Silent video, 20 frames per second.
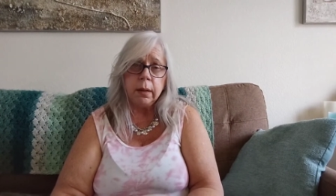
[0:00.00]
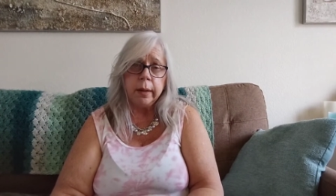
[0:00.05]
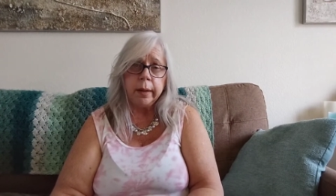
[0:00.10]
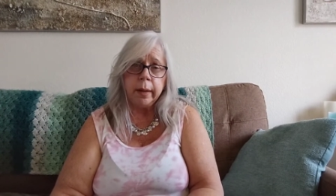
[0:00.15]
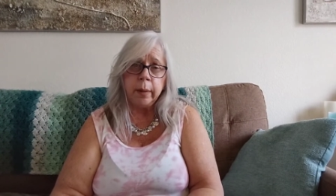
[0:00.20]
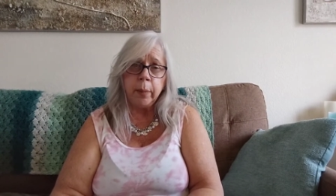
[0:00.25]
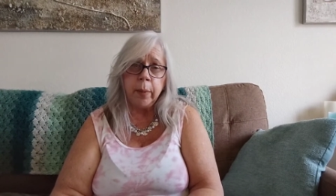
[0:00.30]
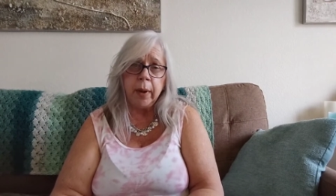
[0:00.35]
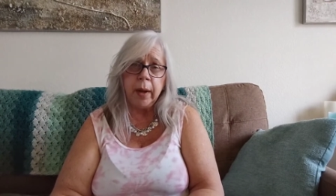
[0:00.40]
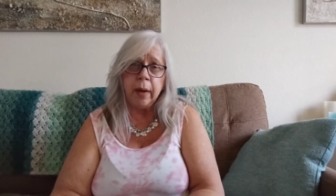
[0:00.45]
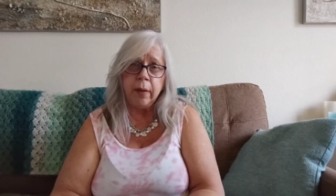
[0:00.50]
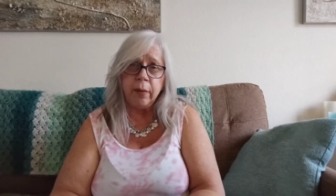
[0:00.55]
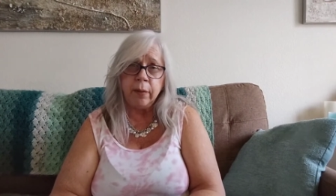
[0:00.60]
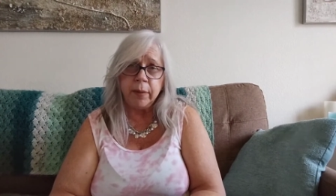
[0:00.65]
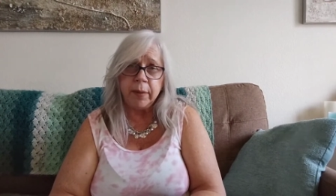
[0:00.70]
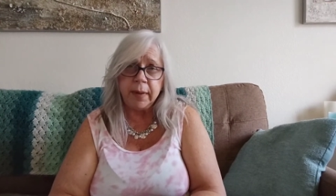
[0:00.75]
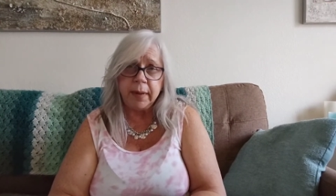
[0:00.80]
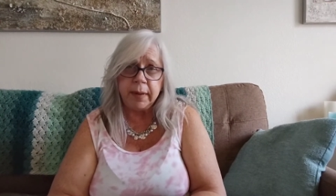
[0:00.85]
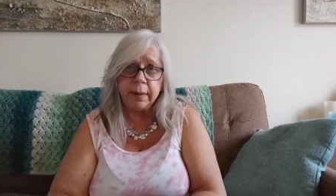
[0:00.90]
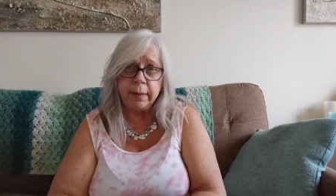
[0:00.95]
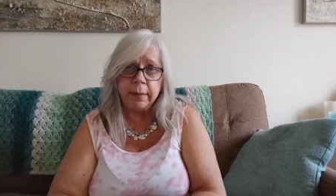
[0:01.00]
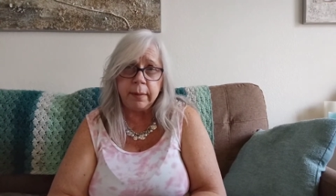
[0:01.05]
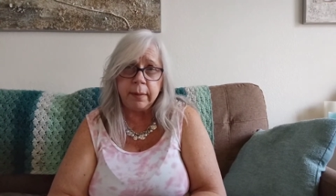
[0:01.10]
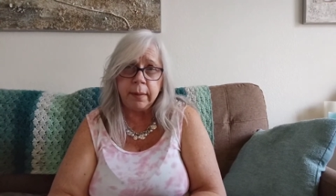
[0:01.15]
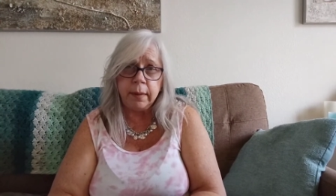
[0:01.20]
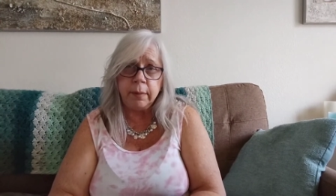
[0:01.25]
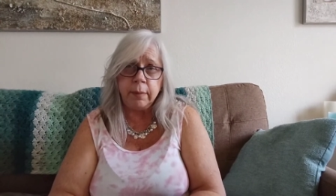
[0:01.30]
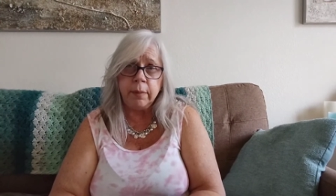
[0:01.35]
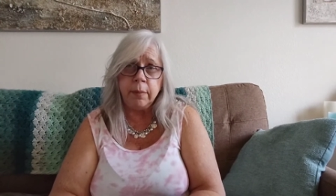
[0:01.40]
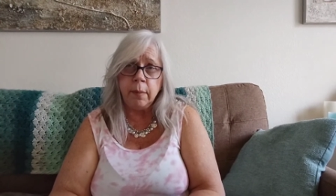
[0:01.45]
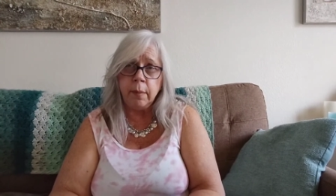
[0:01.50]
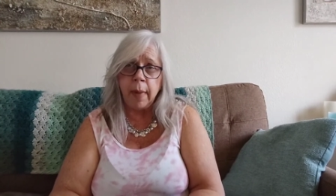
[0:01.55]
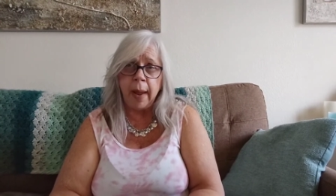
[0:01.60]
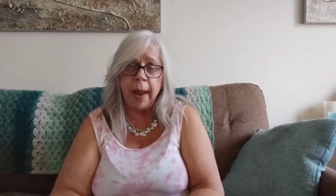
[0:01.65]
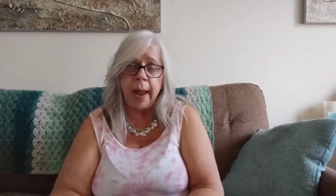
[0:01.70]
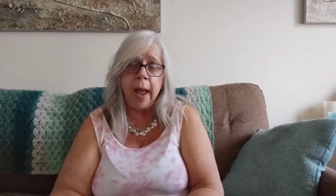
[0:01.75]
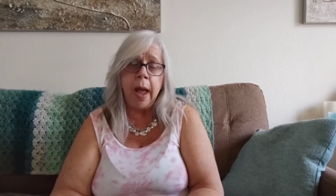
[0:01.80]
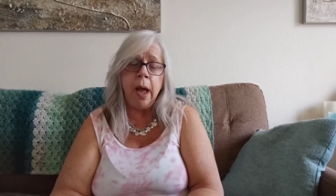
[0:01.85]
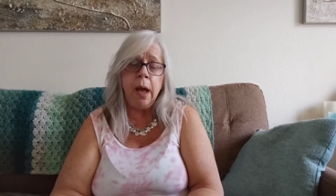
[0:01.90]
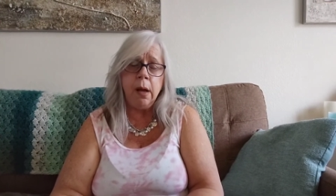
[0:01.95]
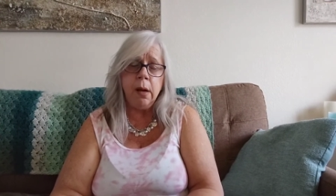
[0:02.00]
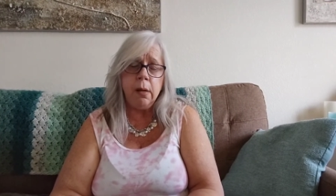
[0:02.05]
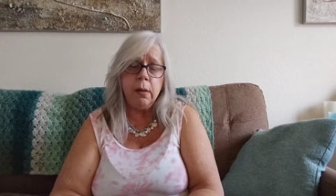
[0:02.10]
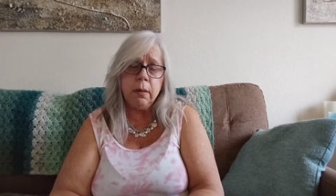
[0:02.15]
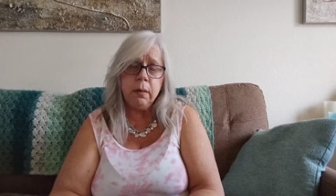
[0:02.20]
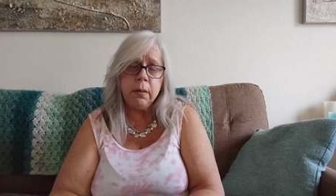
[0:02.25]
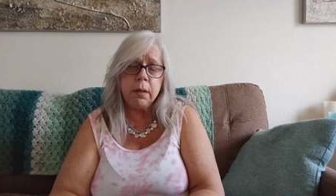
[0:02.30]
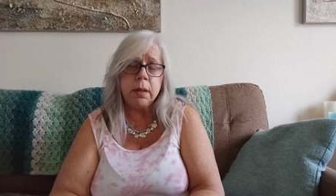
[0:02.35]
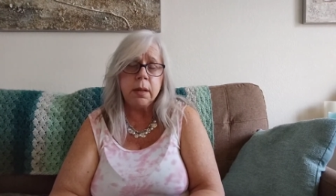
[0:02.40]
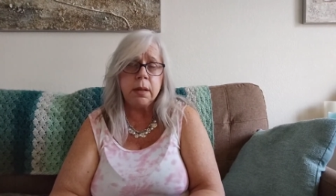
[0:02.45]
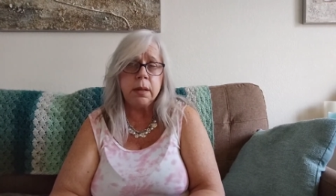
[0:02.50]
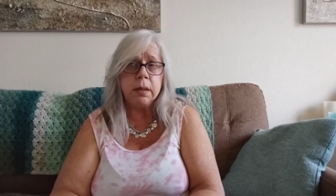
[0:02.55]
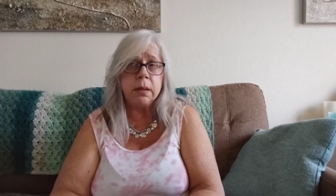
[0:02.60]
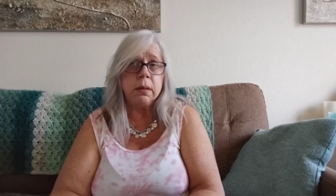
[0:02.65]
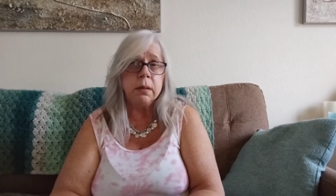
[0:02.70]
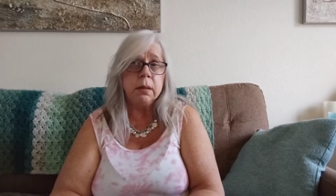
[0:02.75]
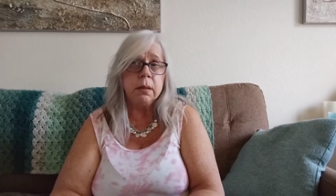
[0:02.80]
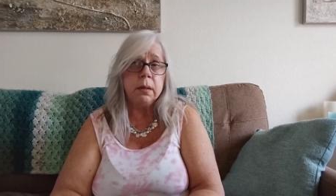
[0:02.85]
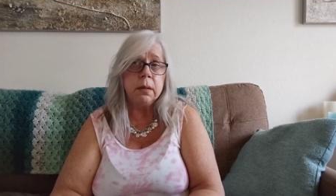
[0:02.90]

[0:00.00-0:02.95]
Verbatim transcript: I can pay off my house.